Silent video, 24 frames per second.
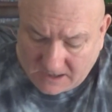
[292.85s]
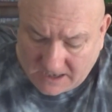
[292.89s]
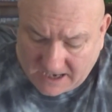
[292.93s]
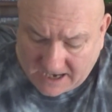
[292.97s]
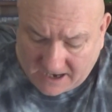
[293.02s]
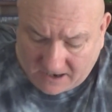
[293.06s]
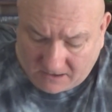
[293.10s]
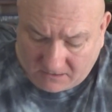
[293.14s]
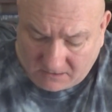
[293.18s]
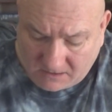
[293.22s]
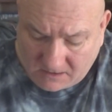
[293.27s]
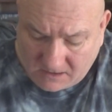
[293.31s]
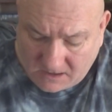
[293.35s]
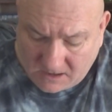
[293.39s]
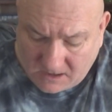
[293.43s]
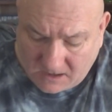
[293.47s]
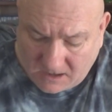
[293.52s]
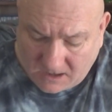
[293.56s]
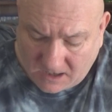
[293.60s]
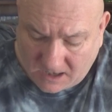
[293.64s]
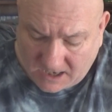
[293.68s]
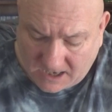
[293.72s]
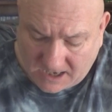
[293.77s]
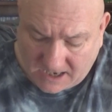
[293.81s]
Now,
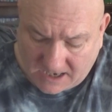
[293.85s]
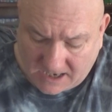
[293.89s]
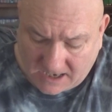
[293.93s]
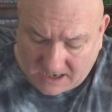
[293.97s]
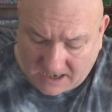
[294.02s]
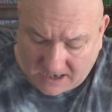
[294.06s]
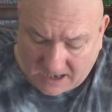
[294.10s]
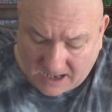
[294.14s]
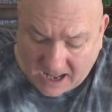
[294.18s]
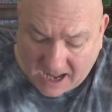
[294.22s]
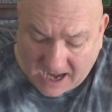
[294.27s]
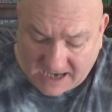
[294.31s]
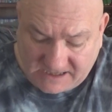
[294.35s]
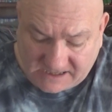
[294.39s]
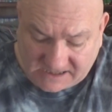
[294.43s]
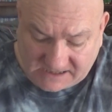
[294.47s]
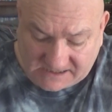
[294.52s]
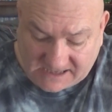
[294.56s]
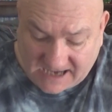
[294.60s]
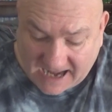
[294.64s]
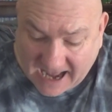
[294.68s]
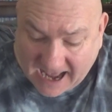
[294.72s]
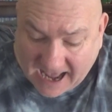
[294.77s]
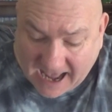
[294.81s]
uh, I
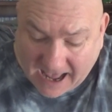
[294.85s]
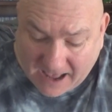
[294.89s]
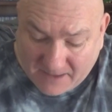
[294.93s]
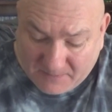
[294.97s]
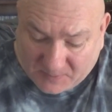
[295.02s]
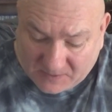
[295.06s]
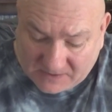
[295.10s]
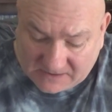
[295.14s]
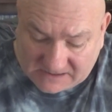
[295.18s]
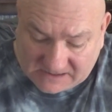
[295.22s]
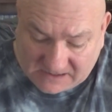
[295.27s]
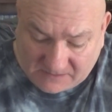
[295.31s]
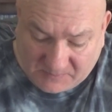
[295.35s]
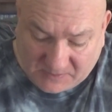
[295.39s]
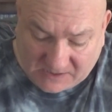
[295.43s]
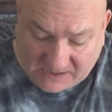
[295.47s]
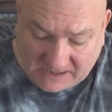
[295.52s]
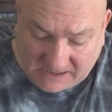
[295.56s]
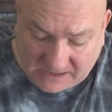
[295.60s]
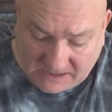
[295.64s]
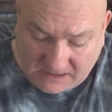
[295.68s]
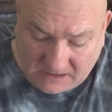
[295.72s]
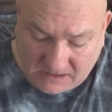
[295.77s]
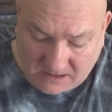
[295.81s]
just happen to
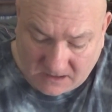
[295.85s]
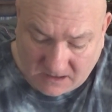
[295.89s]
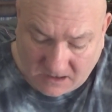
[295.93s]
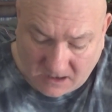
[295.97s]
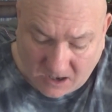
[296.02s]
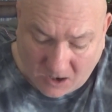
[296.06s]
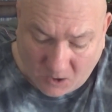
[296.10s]
be